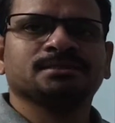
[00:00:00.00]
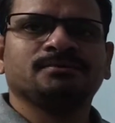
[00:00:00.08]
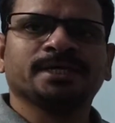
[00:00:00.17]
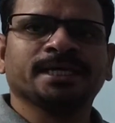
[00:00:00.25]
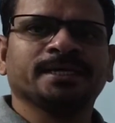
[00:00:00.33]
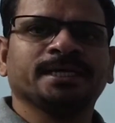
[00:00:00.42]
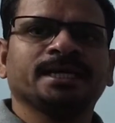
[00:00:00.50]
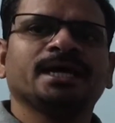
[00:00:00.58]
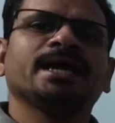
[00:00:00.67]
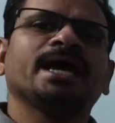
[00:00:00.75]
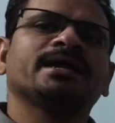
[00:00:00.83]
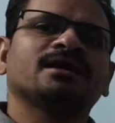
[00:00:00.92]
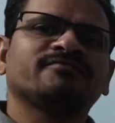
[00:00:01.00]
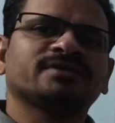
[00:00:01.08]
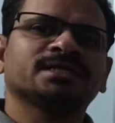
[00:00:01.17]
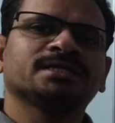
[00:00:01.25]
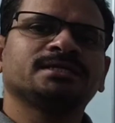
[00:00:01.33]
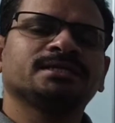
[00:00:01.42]
Okay, and after
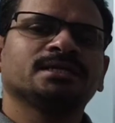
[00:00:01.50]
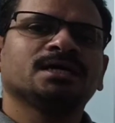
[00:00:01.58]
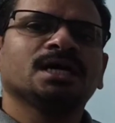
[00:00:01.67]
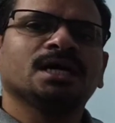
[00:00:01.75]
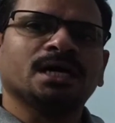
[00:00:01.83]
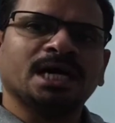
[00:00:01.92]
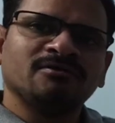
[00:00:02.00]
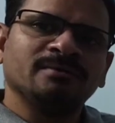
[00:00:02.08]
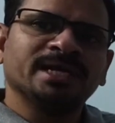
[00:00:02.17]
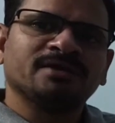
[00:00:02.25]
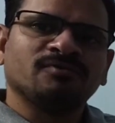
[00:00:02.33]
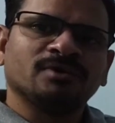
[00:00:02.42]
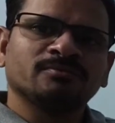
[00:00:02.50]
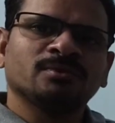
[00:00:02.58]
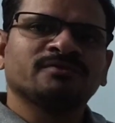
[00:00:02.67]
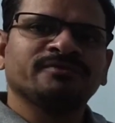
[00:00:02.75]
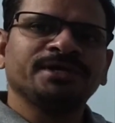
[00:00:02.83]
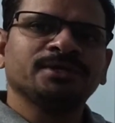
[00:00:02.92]
that I will make one more
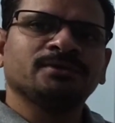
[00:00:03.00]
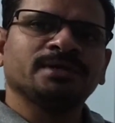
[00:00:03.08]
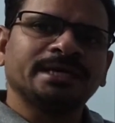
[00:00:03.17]
video.